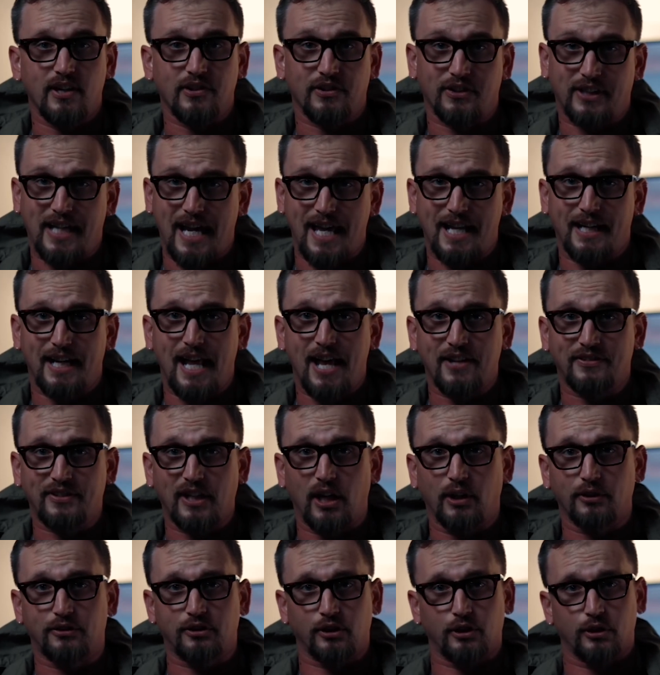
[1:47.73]
is the Canon
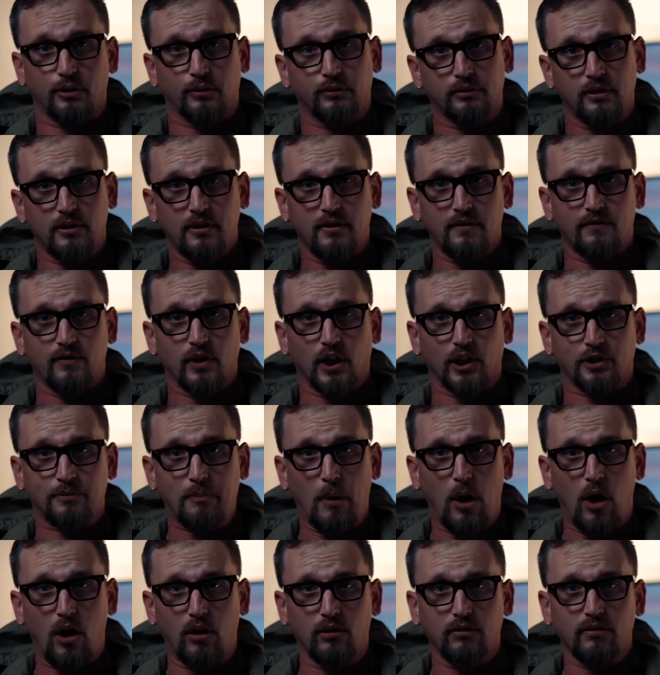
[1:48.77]
SL2. Very
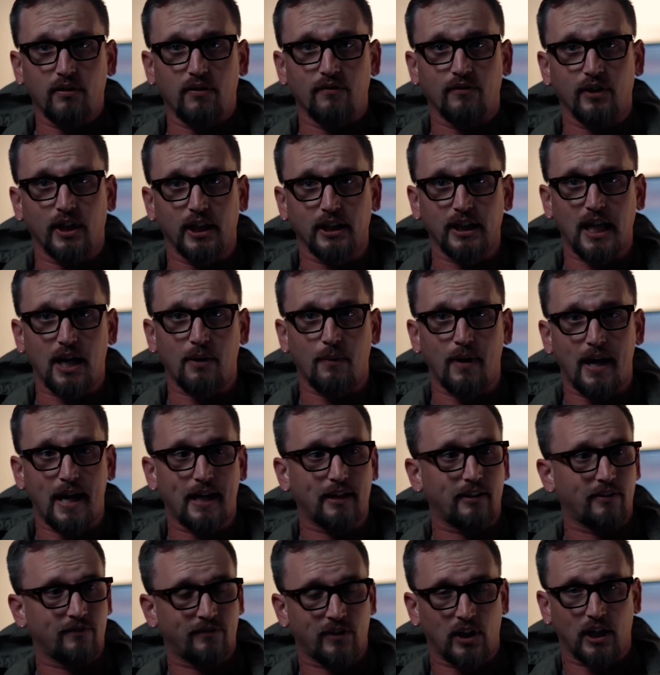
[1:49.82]
small, very
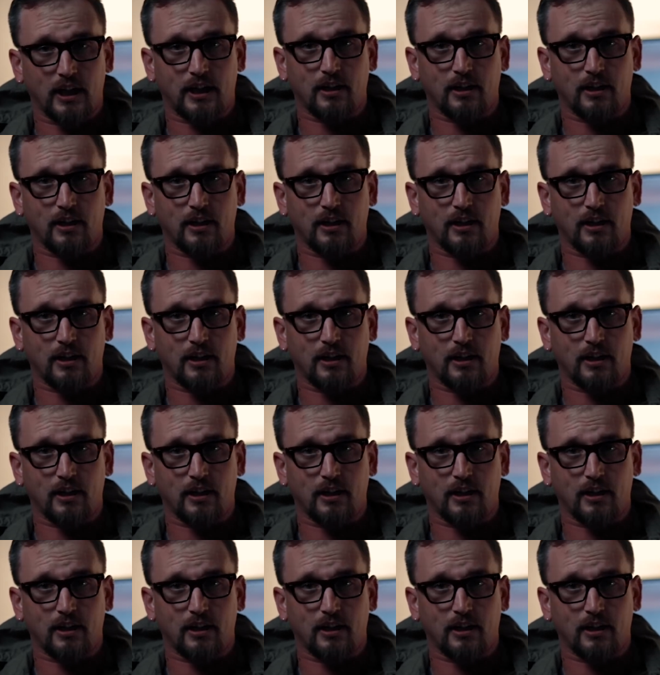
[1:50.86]
lightweight, very